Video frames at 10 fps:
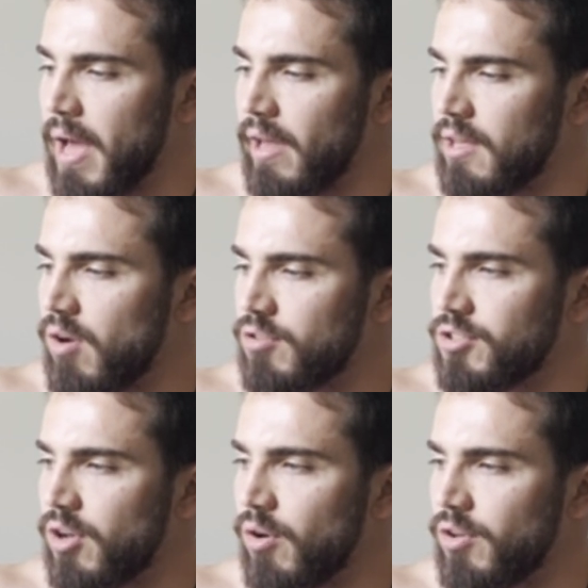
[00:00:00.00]
I can
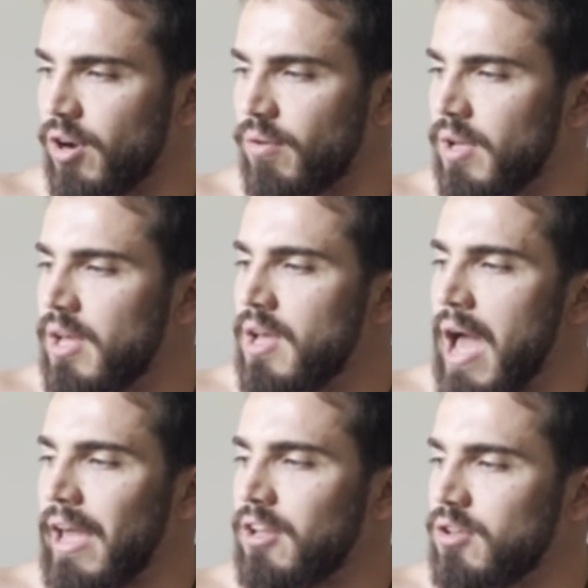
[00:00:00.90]
also,
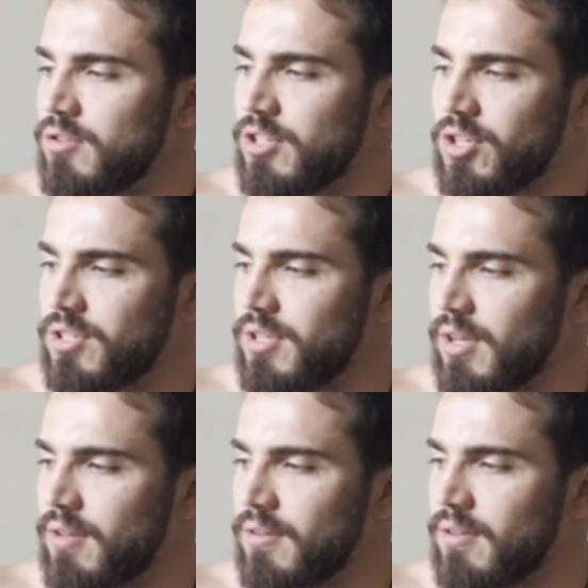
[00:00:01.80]
I can use it just
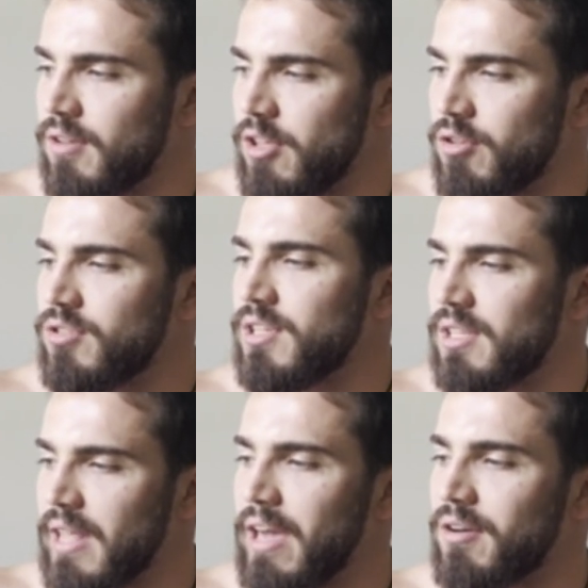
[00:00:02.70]
to, you'll see
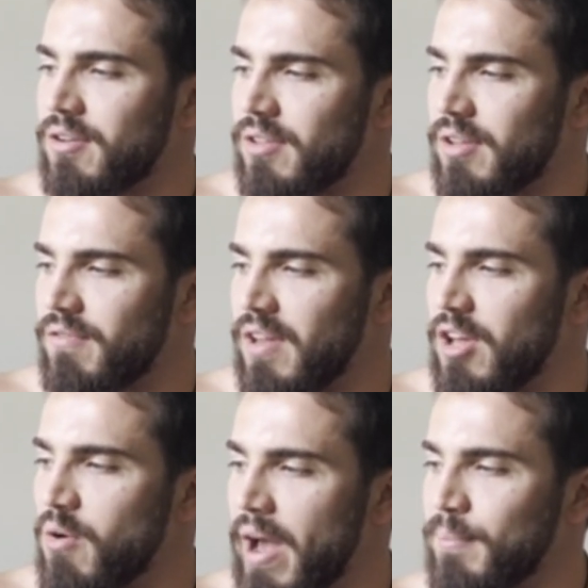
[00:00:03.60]
later in the
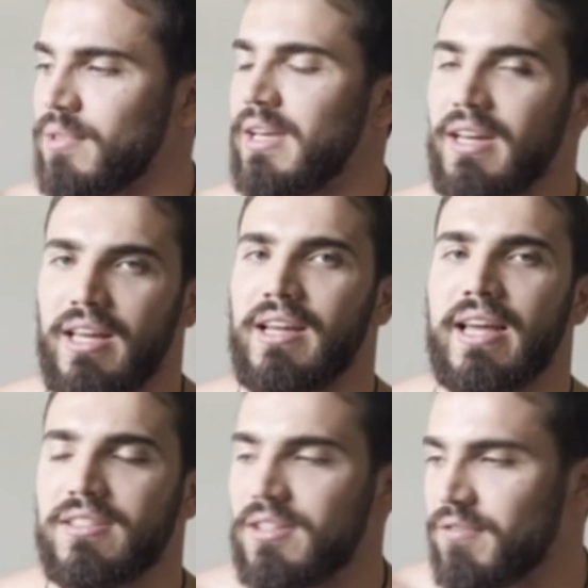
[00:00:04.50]
video, I'm leaning
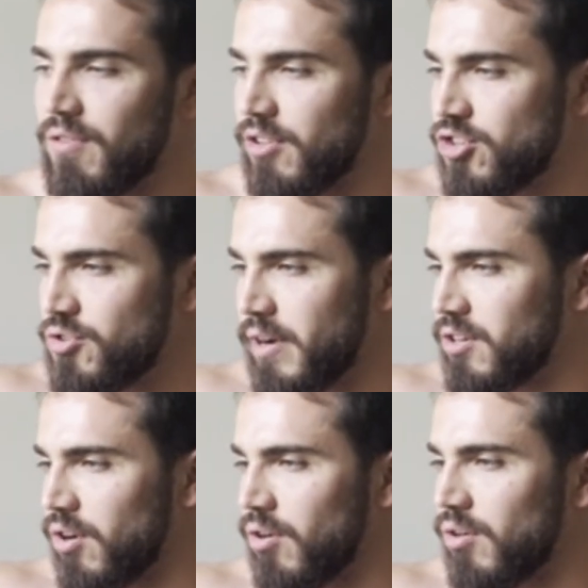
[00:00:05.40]
against it for the
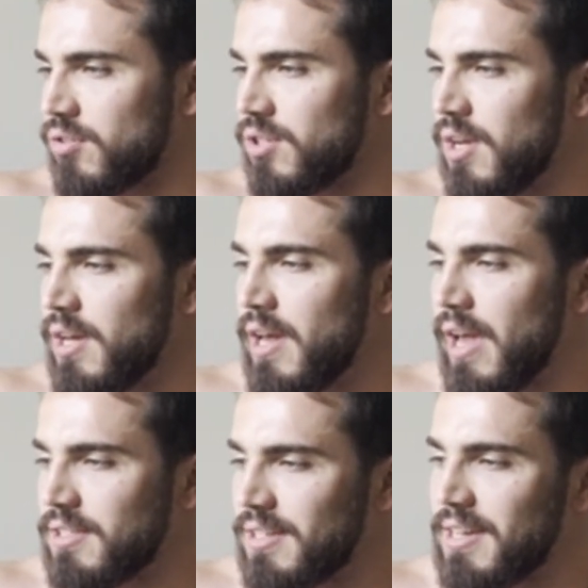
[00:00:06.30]
strict curls.
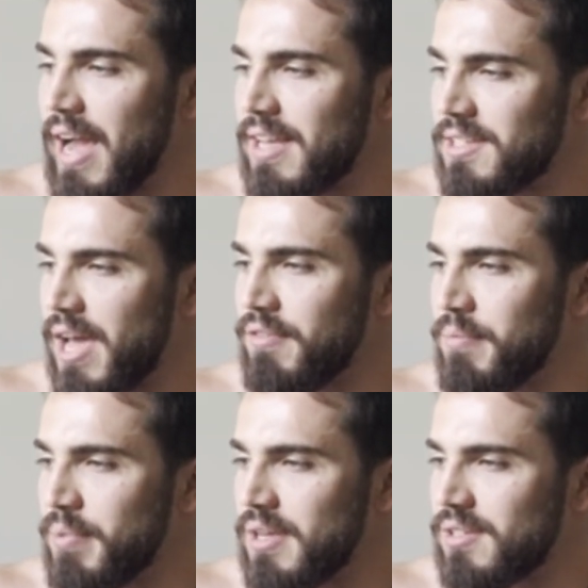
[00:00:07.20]
It's a nice heavy
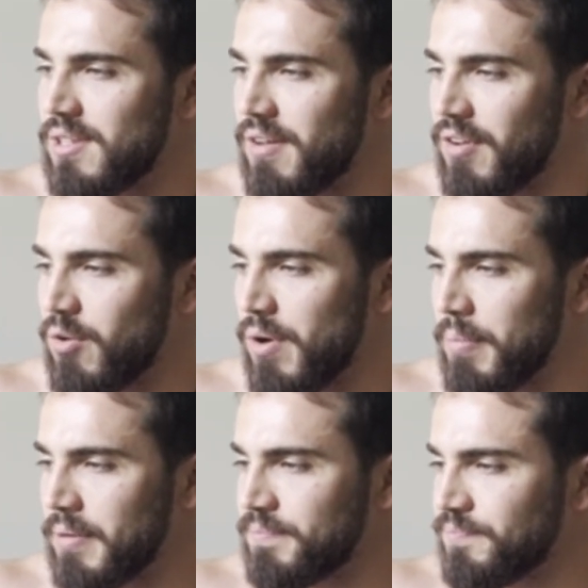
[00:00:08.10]
piece of equipment.